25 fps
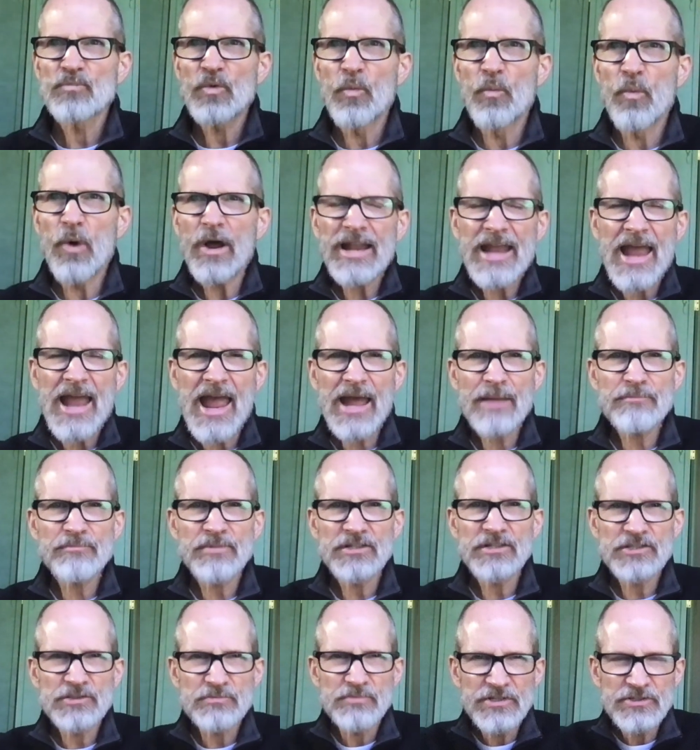what
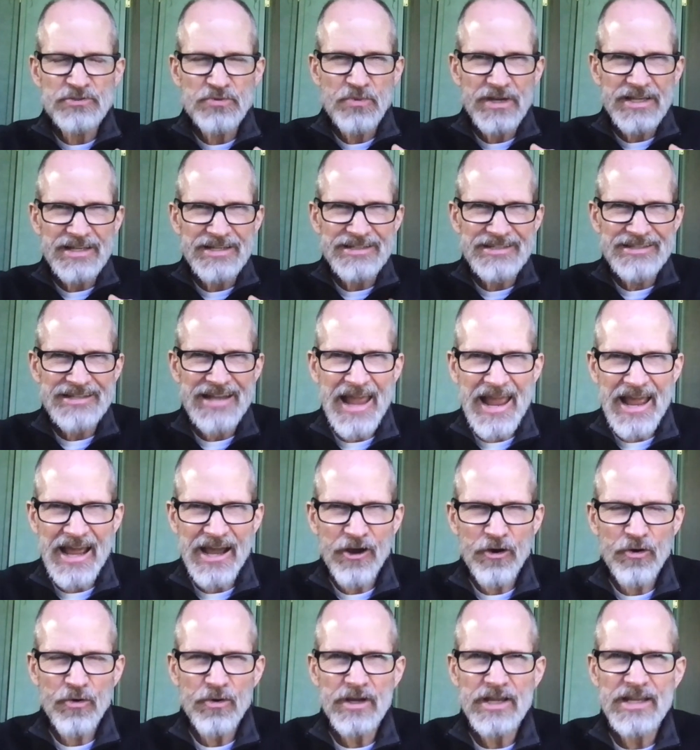happens between
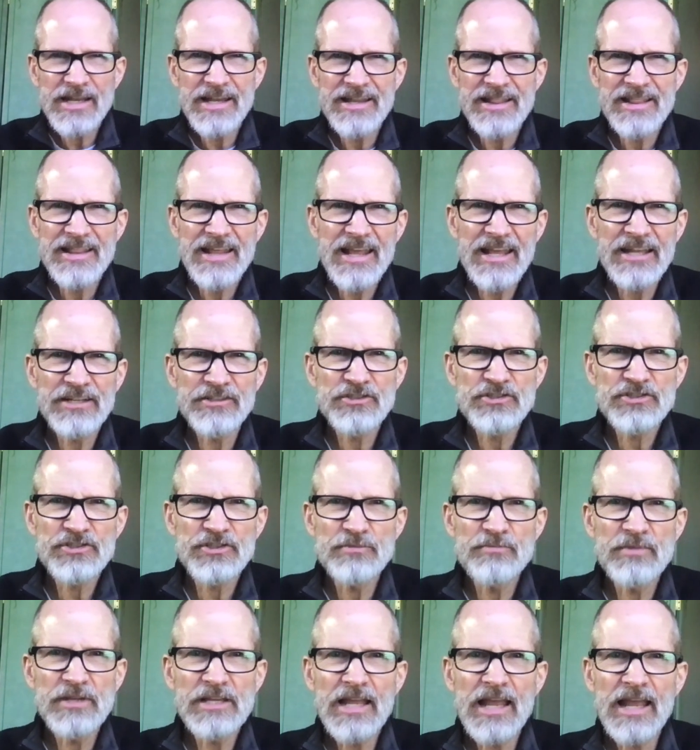now and then
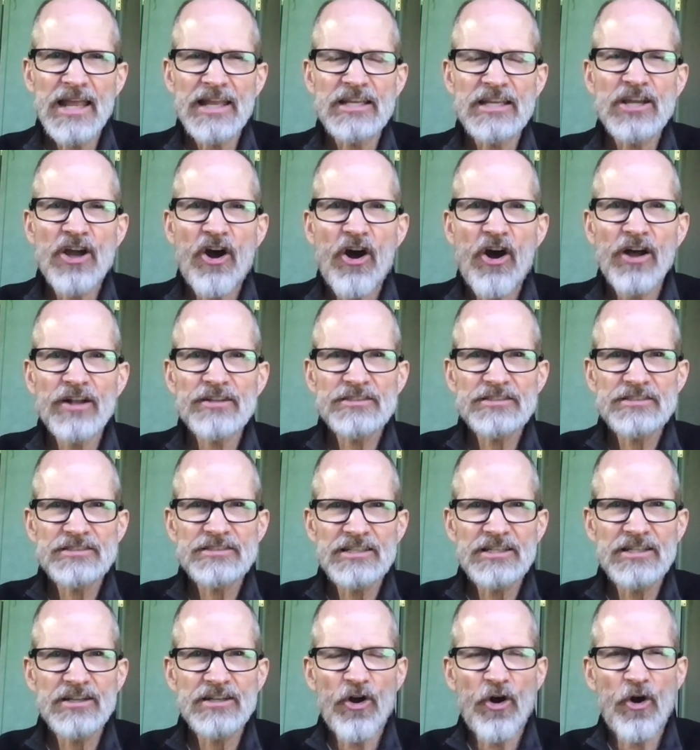should be a
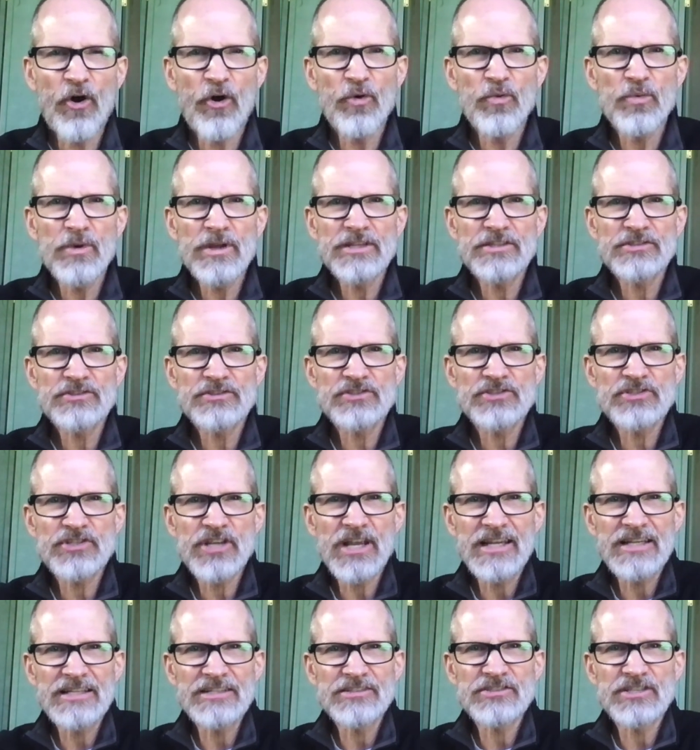constant, always
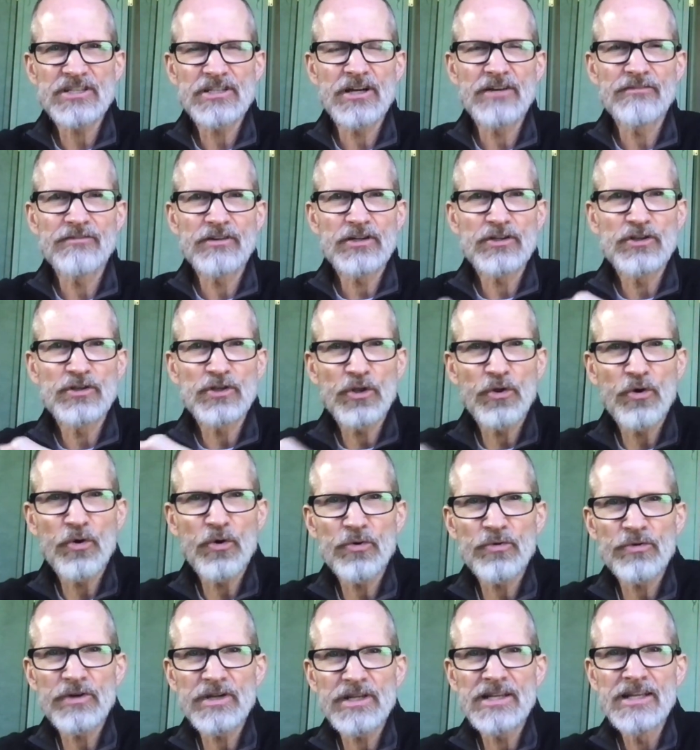changing of a
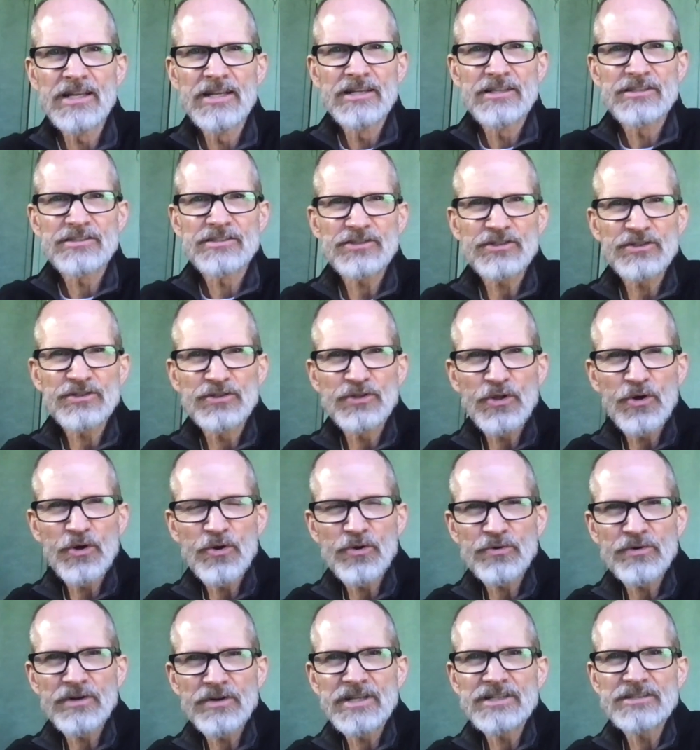glory to
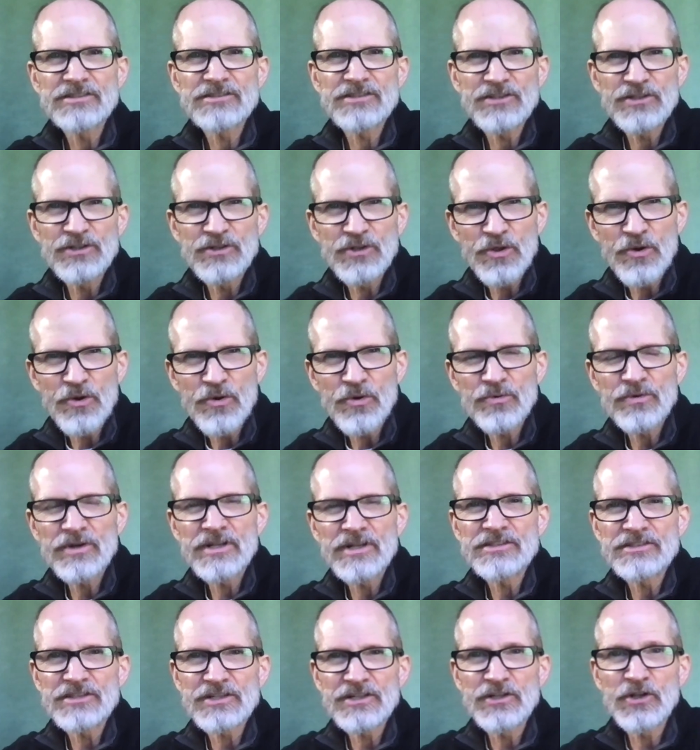glory to glory
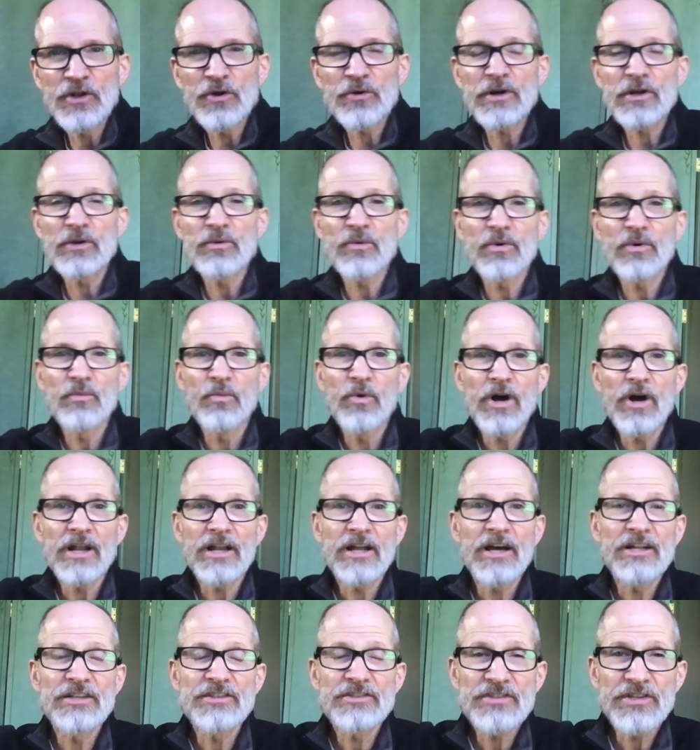to glory. What?
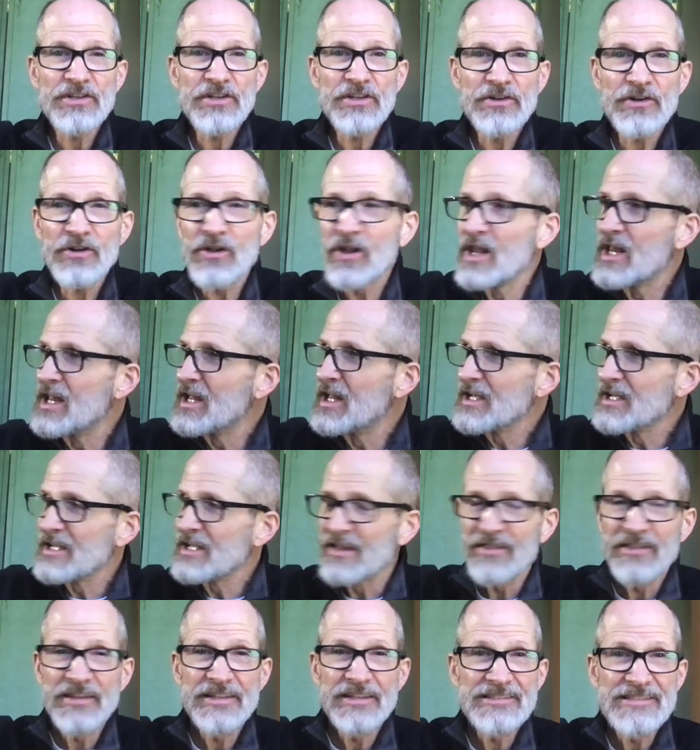Until
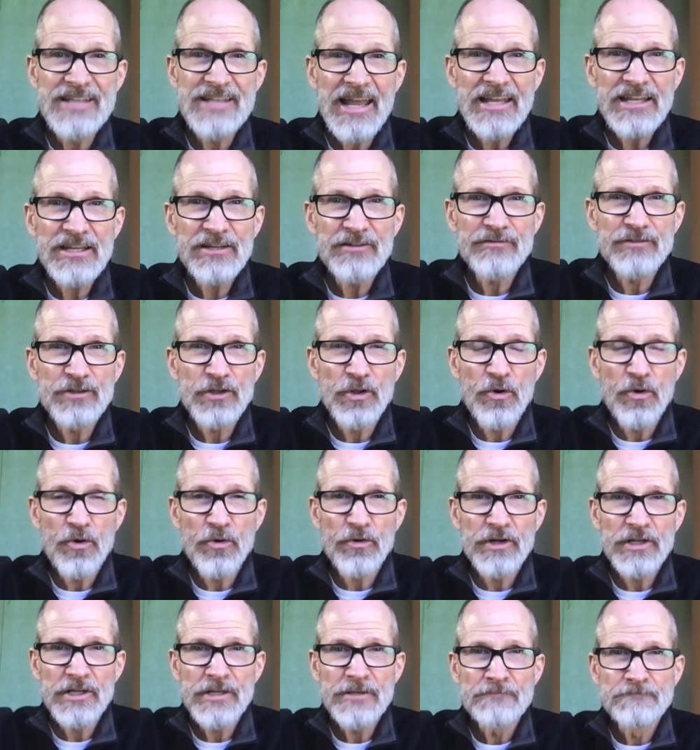the day of
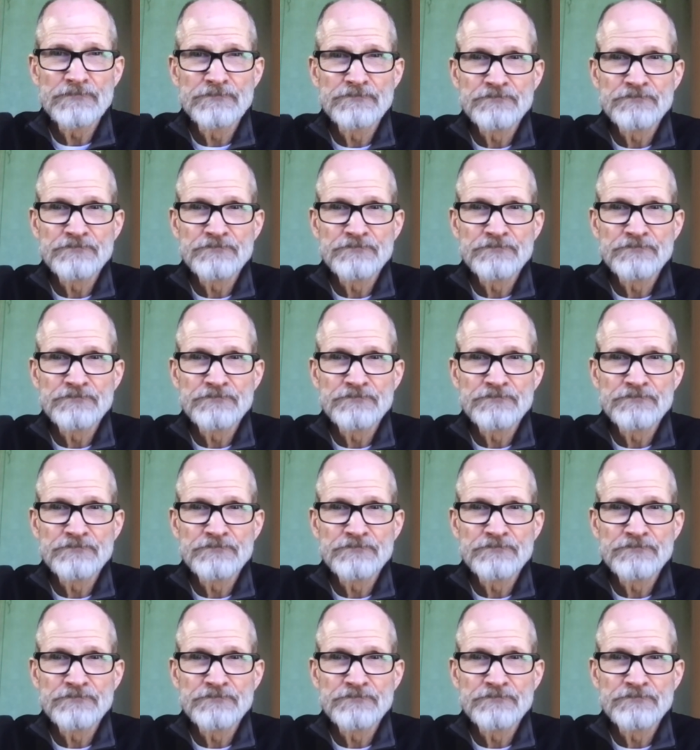glory